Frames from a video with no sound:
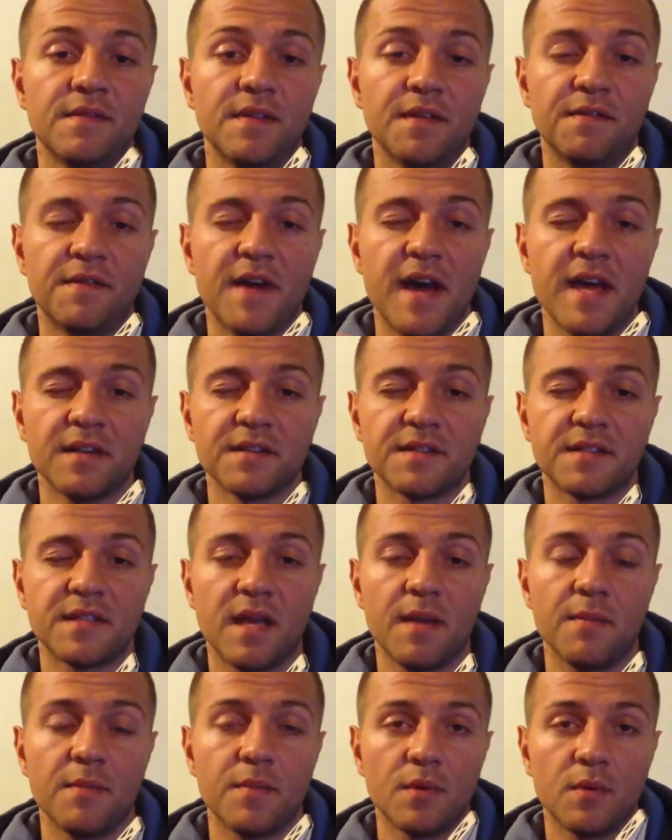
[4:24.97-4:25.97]
The final
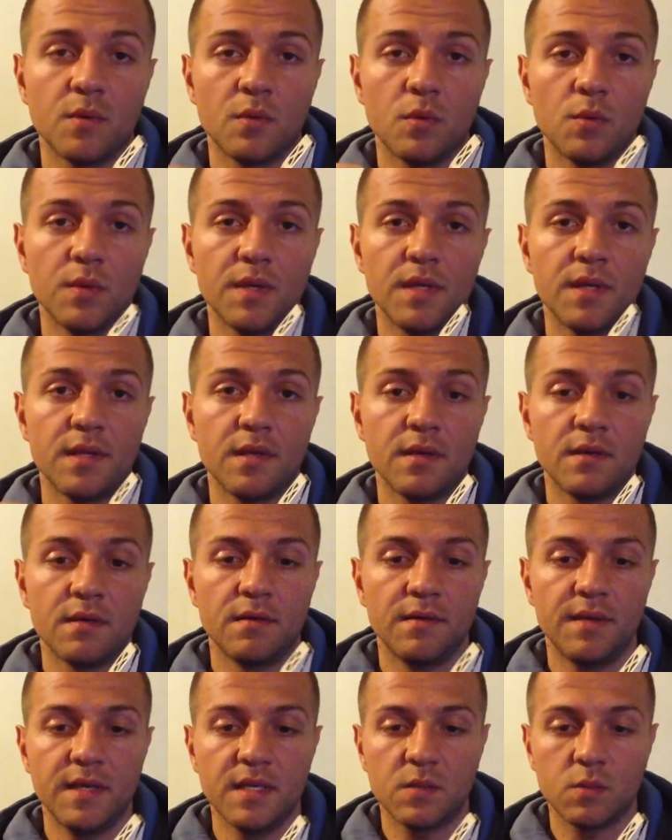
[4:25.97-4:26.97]
step with
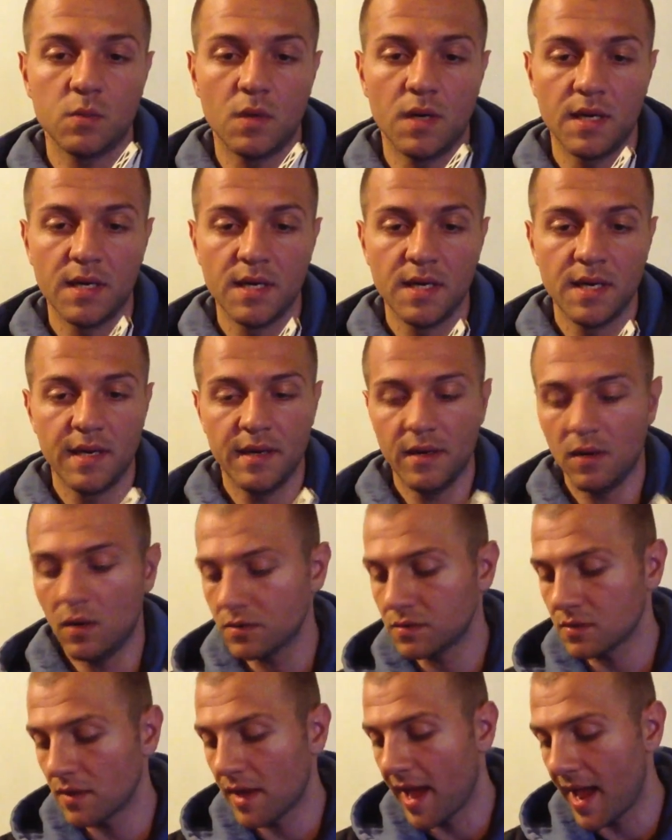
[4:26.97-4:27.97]
this one. It
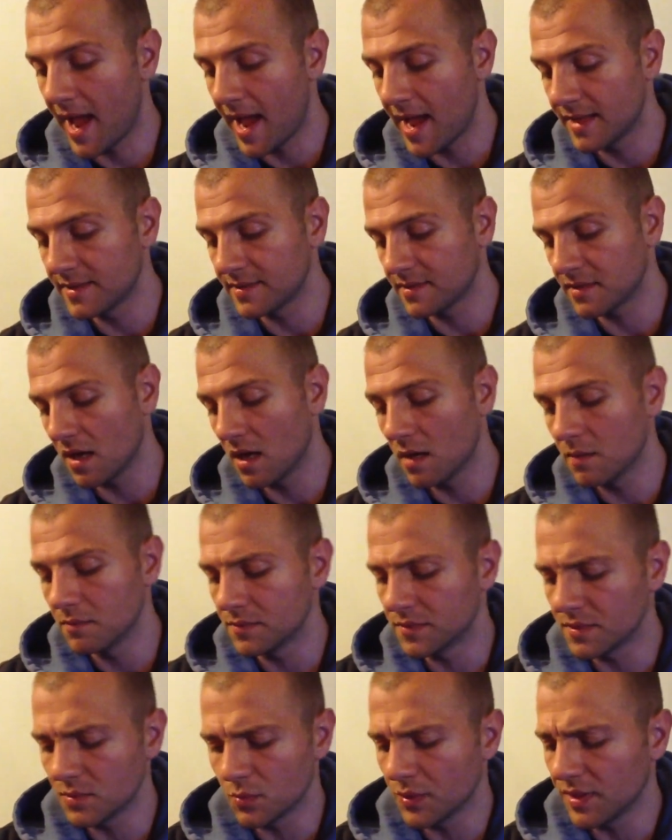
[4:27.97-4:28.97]
also
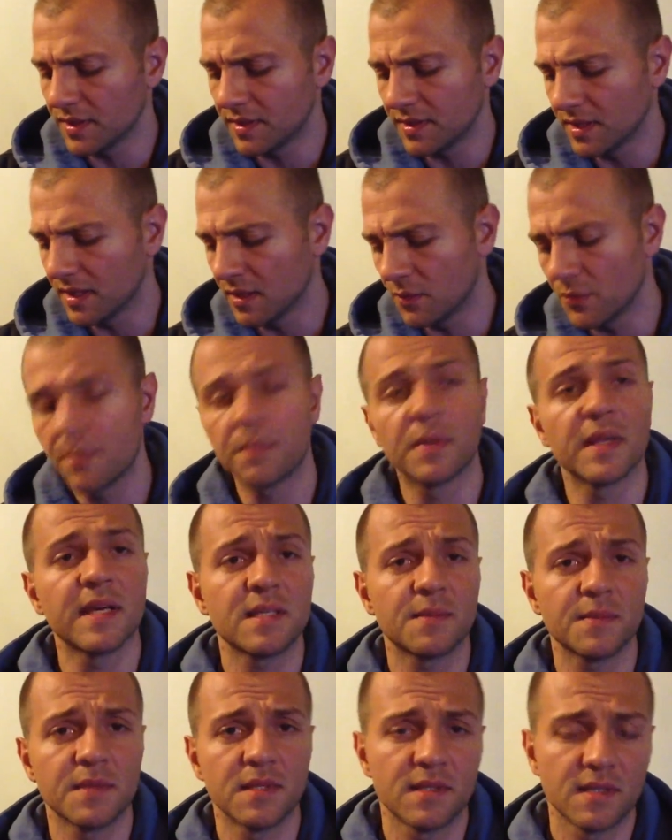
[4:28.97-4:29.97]
comes with a
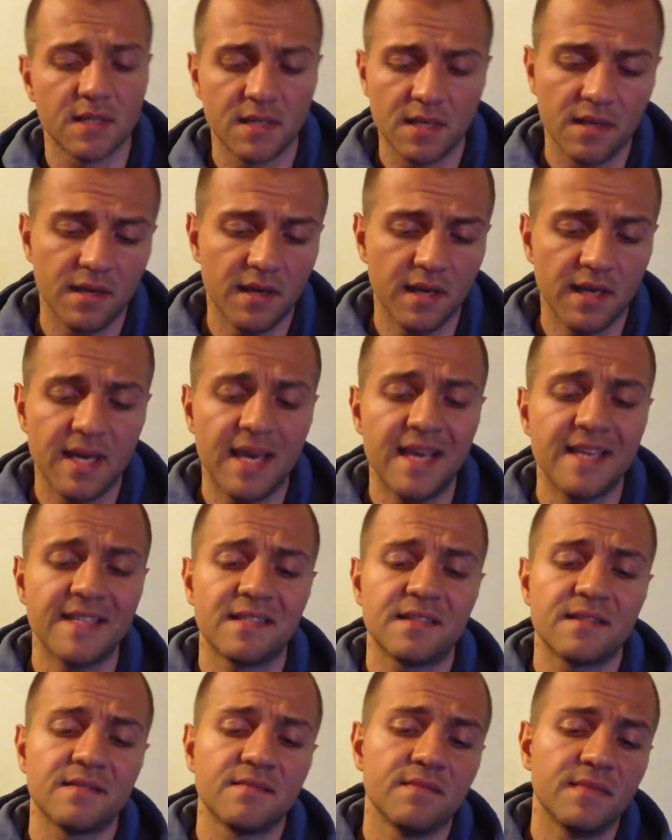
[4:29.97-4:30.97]
replacement in
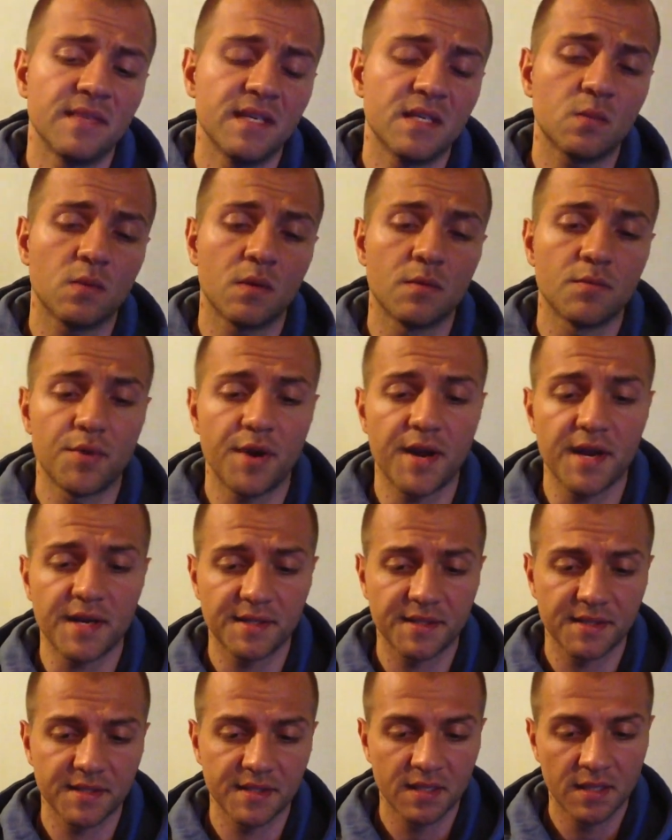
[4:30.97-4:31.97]
case this one
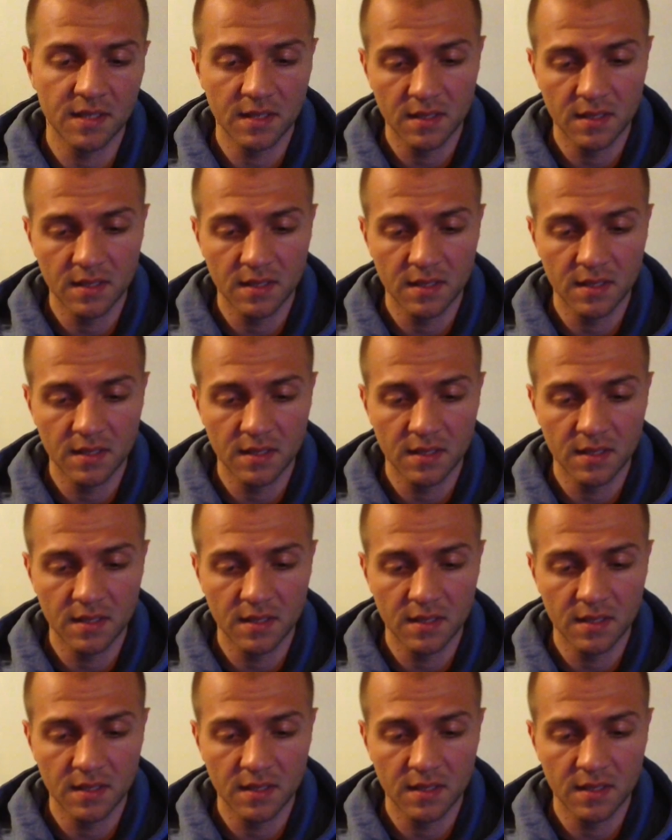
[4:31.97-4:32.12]
breaks,